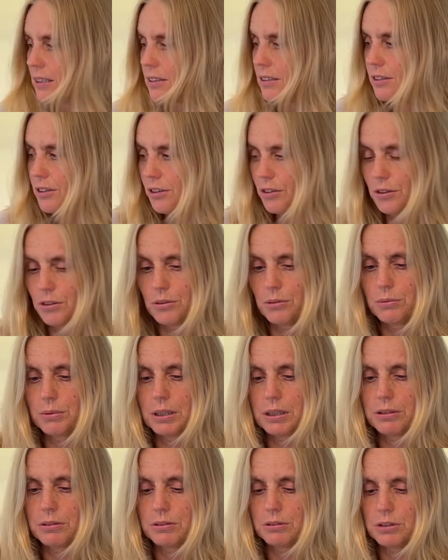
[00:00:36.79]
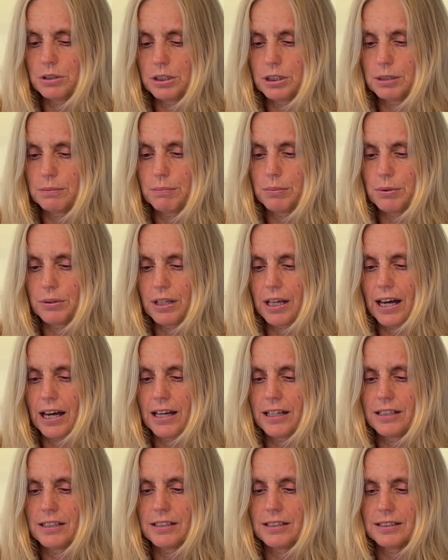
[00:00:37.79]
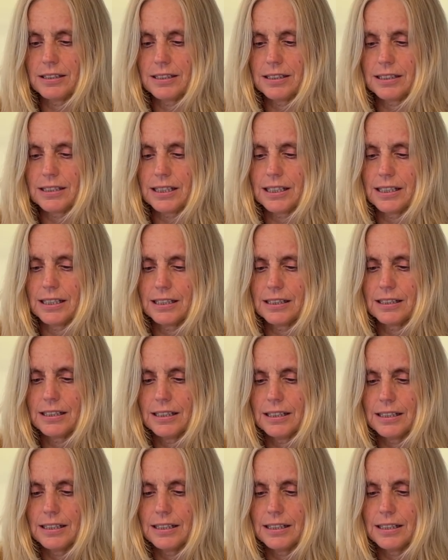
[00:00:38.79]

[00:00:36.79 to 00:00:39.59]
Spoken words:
So we'll just put the onions in.